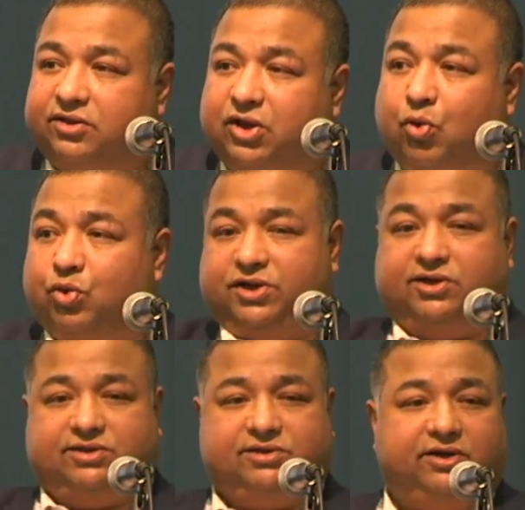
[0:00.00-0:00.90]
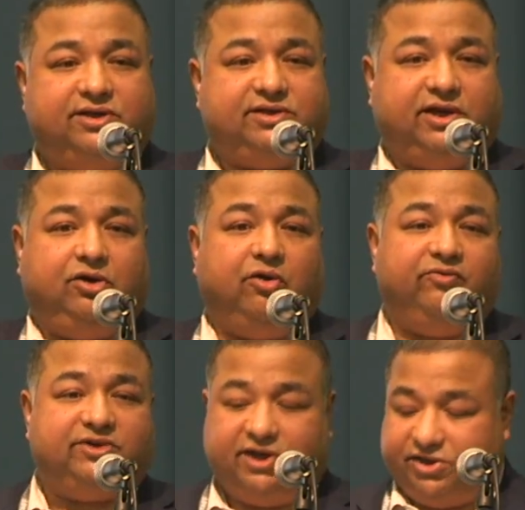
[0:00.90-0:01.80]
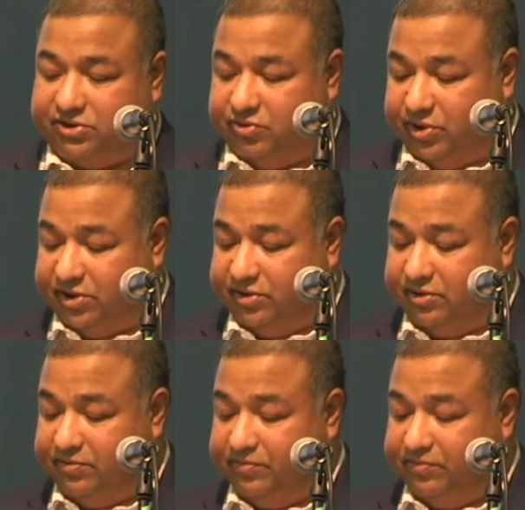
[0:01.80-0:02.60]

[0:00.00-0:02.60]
the audience that it's in conversation with.